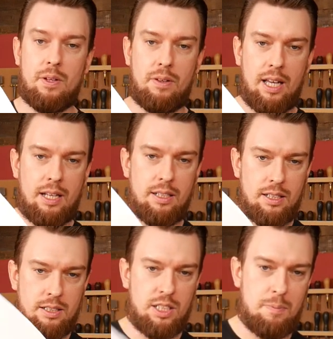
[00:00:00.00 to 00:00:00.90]
Okay.
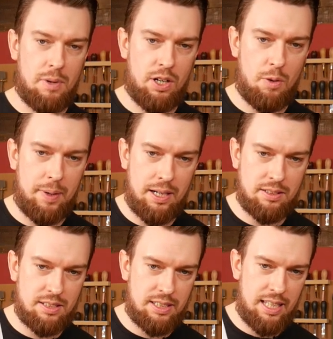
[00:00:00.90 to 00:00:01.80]
You might not be able
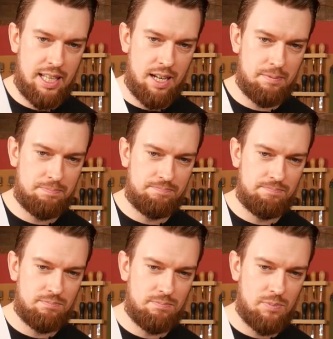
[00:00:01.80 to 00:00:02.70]
to see that,
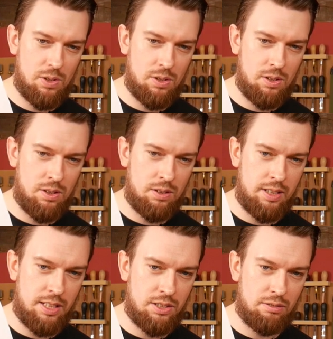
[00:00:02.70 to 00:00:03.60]

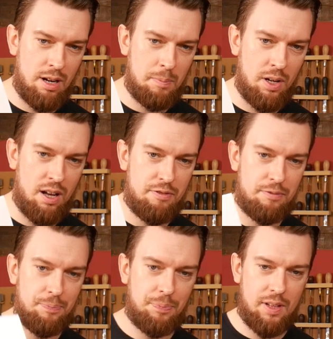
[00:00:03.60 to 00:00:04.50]
on the Instagram Live
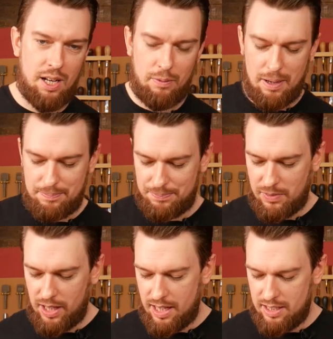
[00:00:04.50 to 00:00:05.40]
anyway,
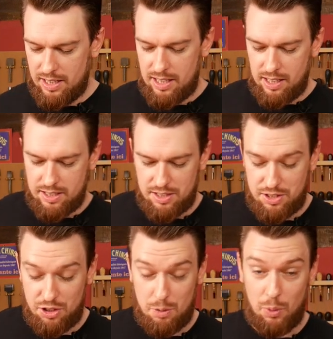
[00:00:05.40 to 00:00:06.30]
okay? Because
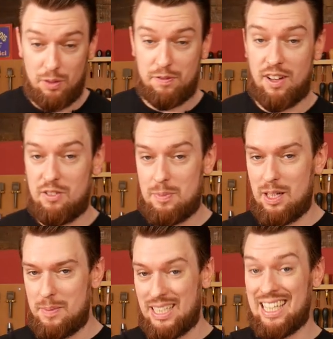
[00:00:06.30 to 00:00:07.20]
it's 0.5
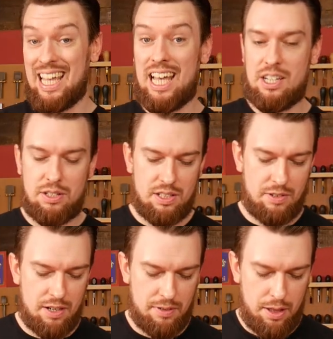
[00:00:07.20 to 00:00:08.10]
millimeter edge, so it's
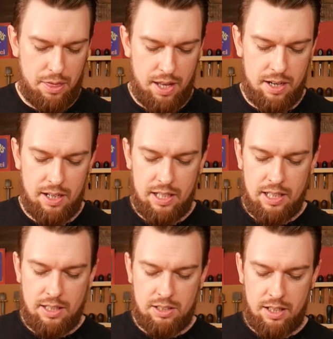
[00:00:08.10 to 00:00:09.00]
very, very thin.
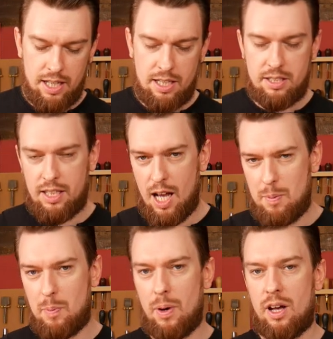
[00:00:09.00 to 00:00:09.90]
So there's the
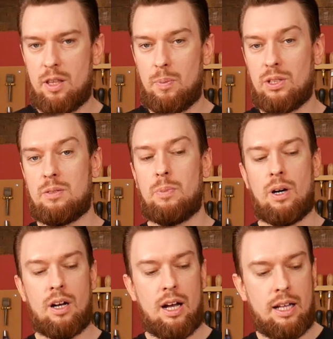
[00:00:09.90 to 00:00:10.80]
upper part, the bottom
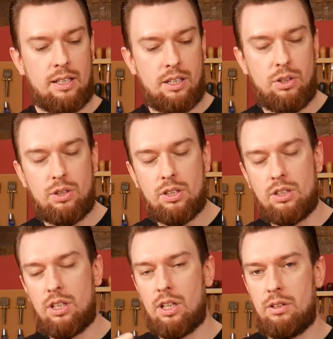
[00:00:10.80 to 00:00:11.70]
part, and then you
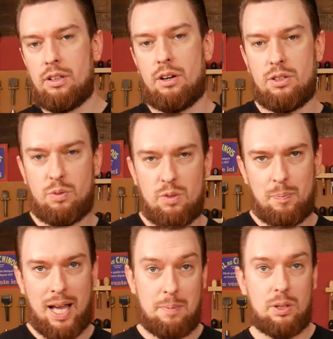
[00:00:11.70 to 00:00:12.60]
can glue those
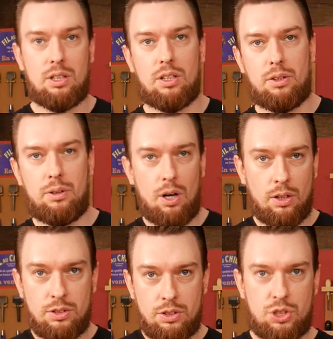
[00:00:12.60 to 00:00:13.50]
with paper glue
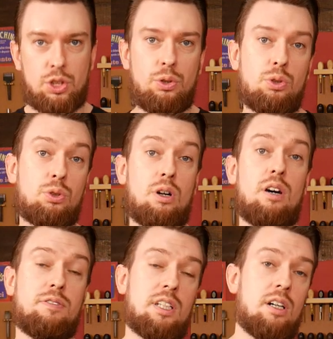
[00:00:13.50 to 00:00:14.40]
onto
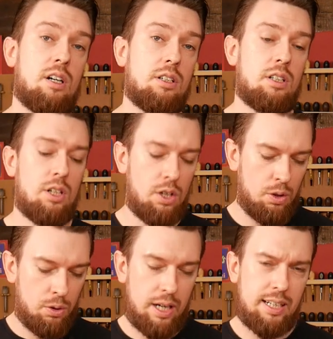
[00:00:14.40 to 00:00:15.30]
craft card
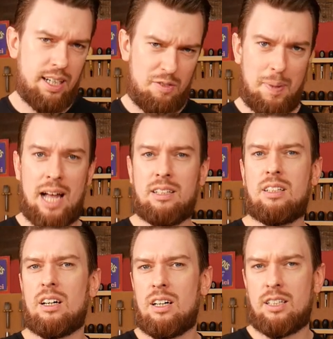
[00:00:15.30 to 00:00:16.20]
or any kind of pattern
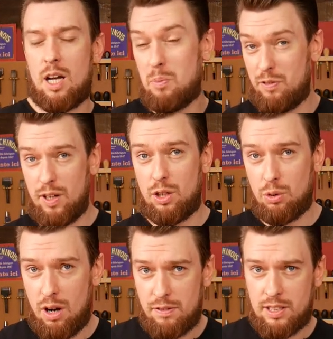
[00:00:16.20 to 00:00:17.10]
card. I prefer
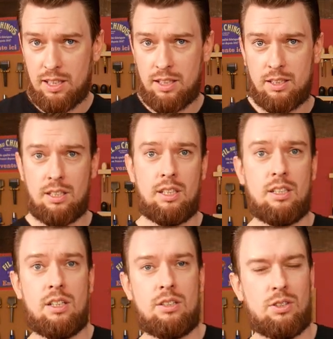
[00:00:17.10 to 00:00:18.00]
craft card,
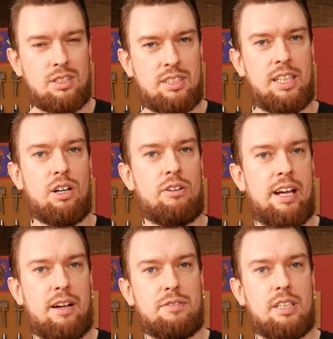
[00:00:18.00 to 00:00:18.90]
not
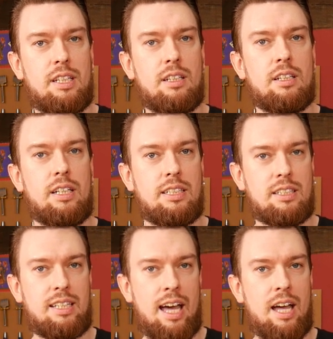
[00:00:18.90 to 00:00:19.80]
CRAFT, it's
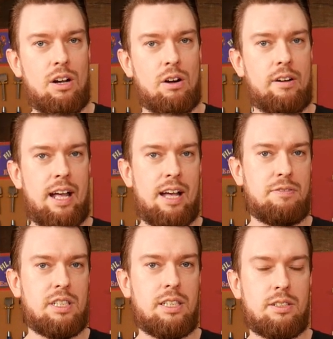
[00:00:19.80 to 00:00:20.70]

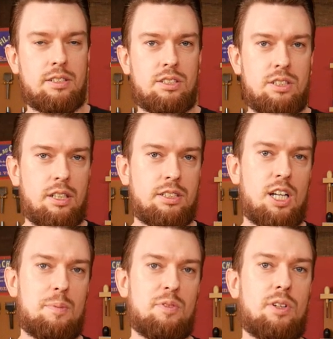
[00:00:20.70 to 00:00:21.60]
KRAFT. So it's a certain
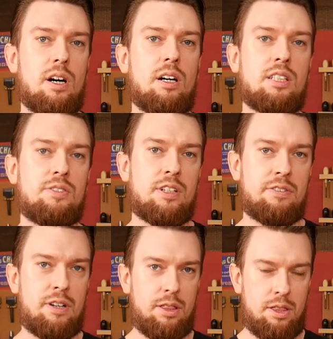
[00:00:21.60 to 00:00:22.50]
type of card that's
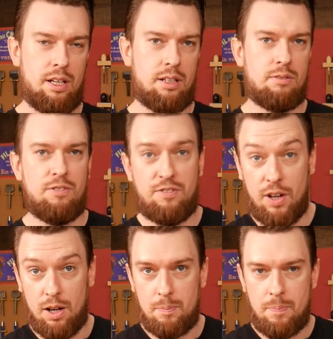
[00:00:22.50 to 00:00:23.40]
very, very thick and
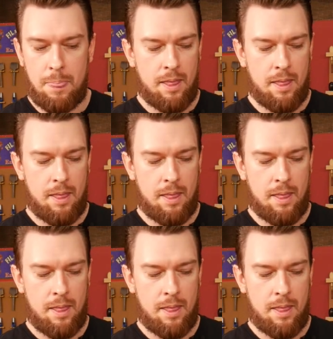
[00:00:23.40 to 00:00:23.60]
firm.